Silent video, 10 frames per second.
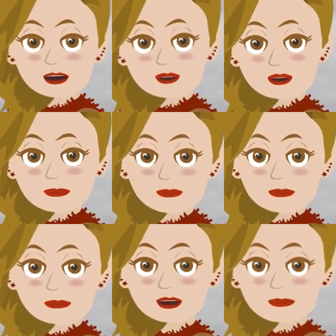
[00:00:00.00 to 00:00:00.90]
because
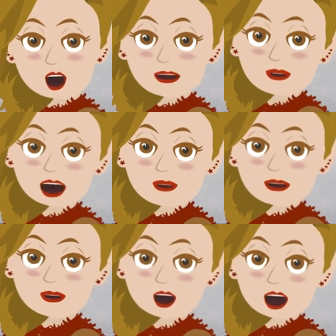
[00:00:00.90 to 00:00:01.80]
there's all kinds
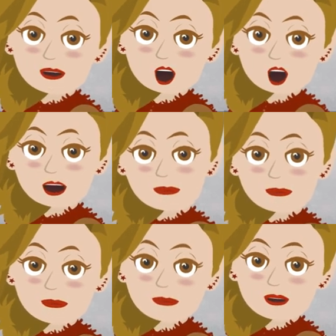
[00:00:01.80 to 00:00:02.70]
of reasons
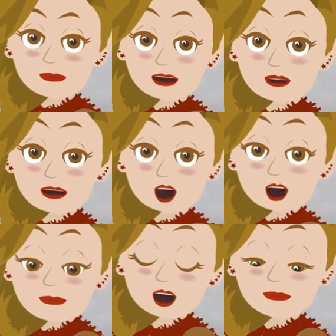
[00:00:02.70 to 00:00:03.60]
that you hold
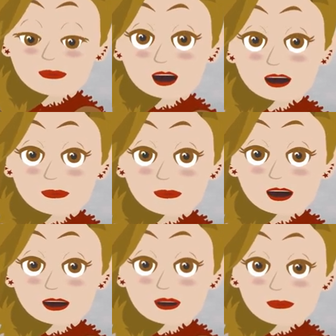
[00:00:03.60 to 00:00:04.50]
yourself apart
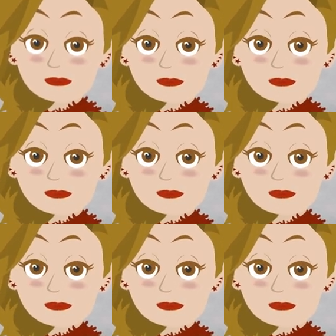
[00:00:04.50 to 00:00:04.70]
from that.